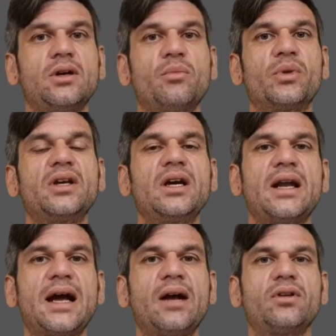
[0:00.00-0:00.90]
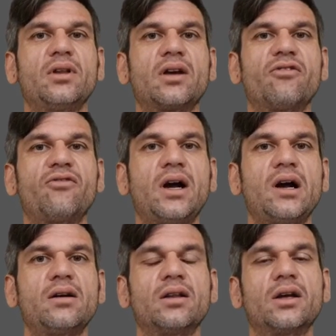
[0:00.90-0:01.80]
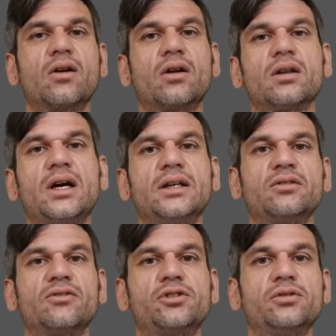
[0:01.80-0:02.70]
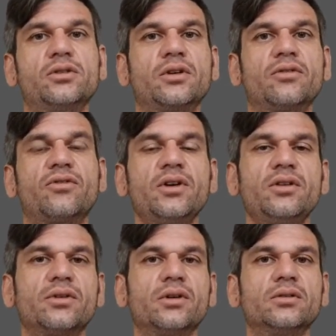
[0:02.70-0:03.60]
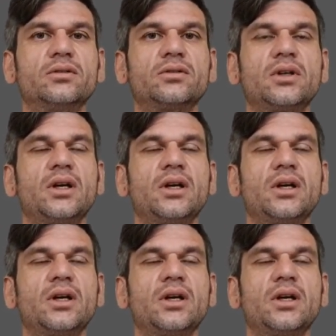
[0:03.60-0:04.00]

But then after they get fouled and they go to the line to shoot their free throws,